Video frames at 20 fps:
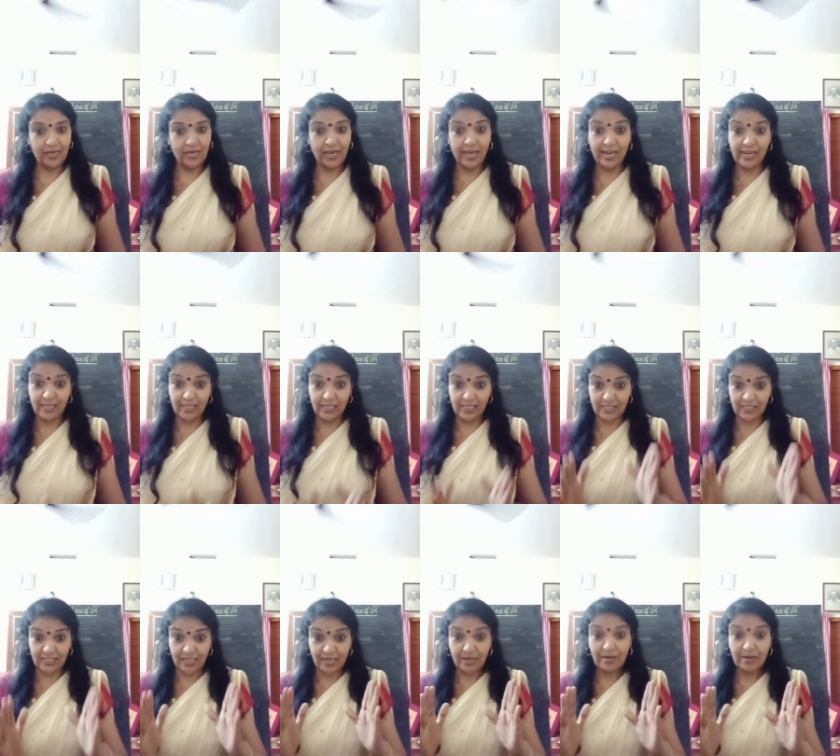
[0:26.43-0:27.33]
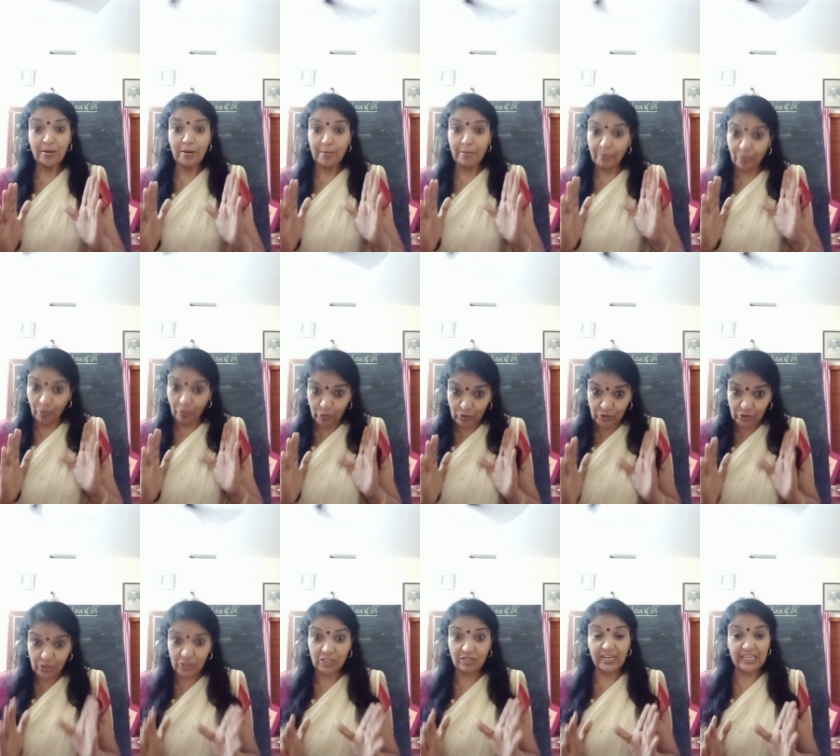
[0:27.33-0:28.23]
N is a
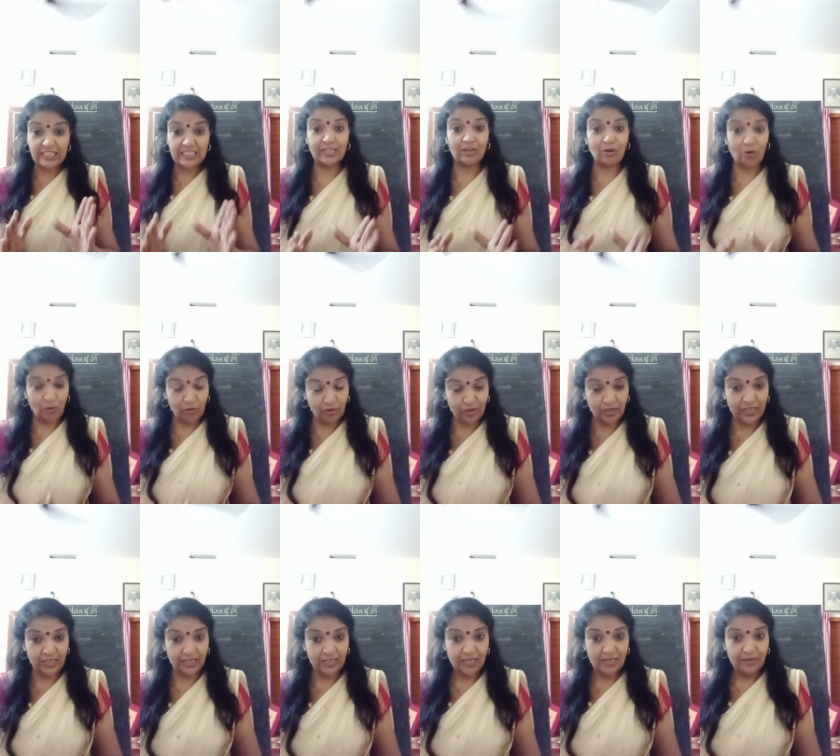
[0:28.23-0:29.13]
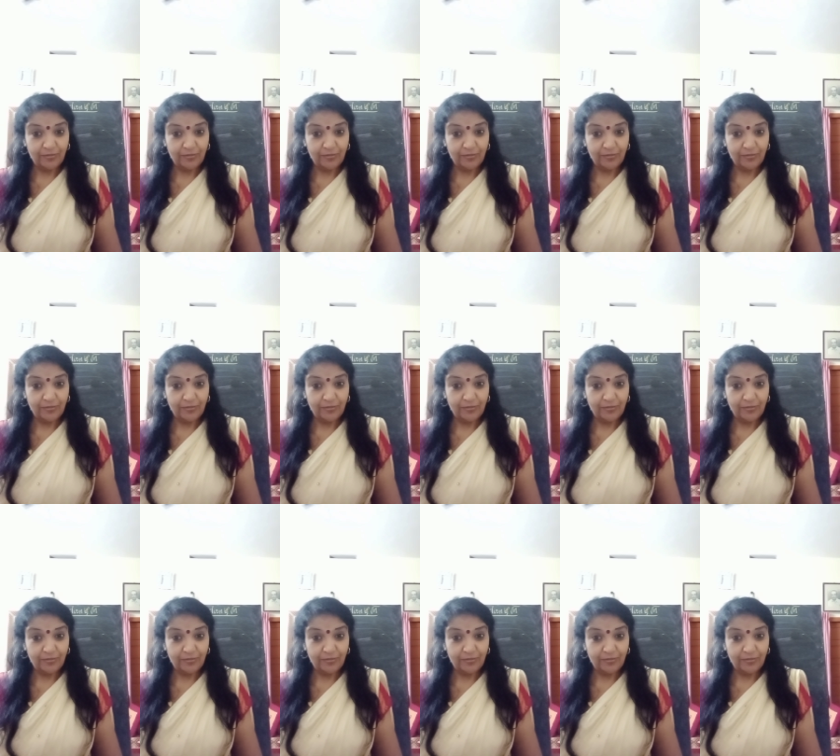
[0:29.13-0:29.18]
positive integer only